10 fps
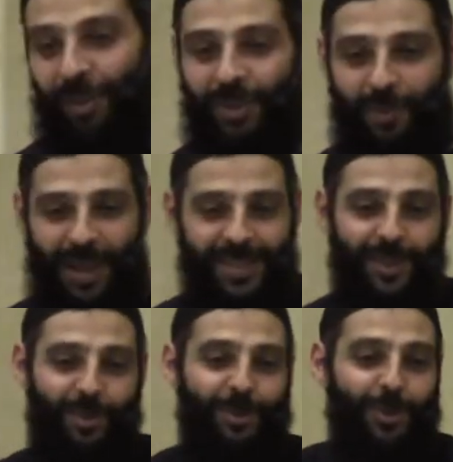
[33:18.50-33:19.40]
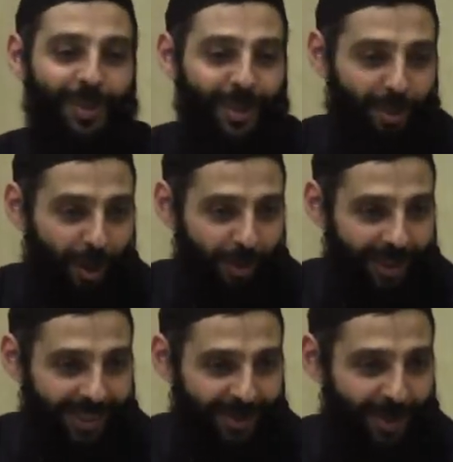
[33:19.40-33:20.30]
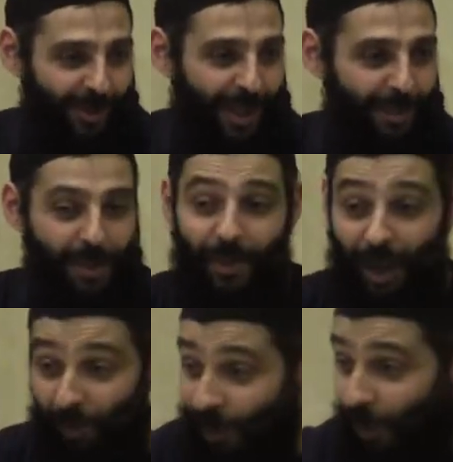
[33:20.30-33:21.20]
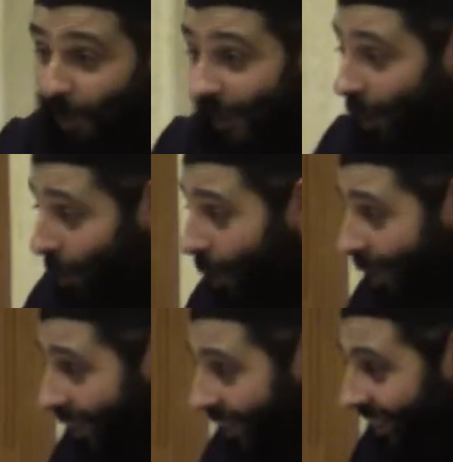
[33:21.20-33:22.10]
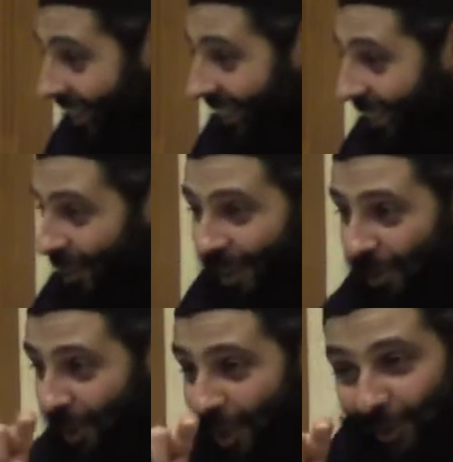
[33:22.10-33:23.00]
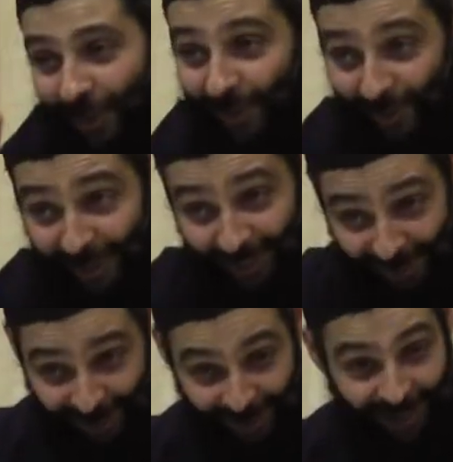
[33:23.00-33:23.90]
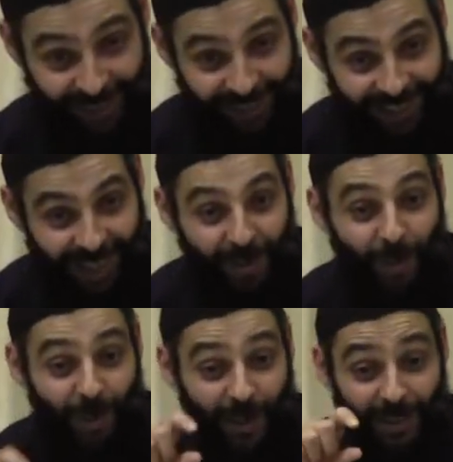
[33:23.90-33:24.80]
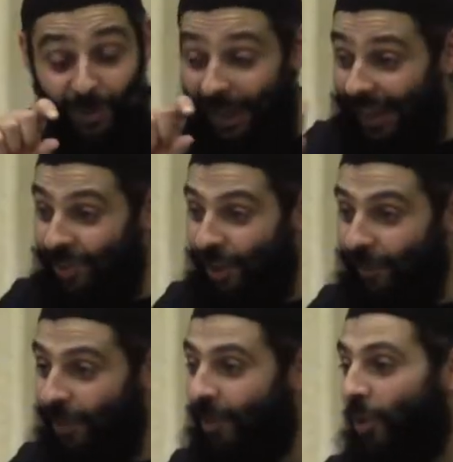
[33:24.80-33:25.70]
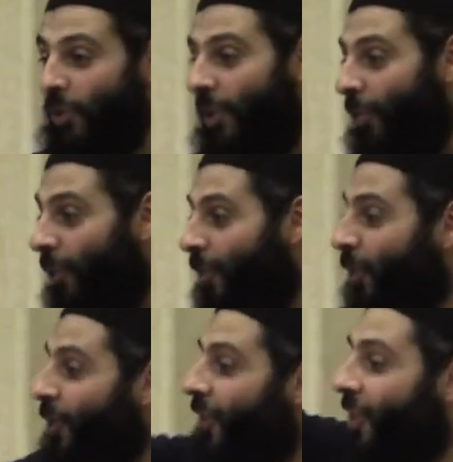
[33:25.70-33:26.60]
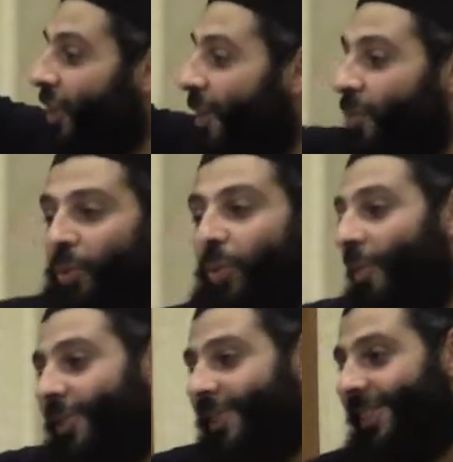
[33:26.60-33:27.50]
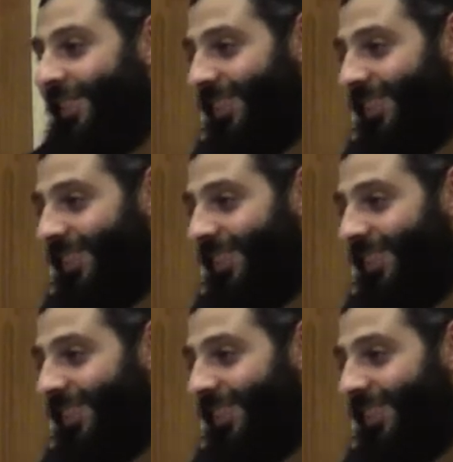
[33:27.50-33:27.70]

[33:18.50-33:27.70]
In the past, it used to be the following: you tell people, I want you to read a book, you know, and you read, read, read, and it's exciting, and when you get to the last chapter, close the book, put it on the shelf for two months.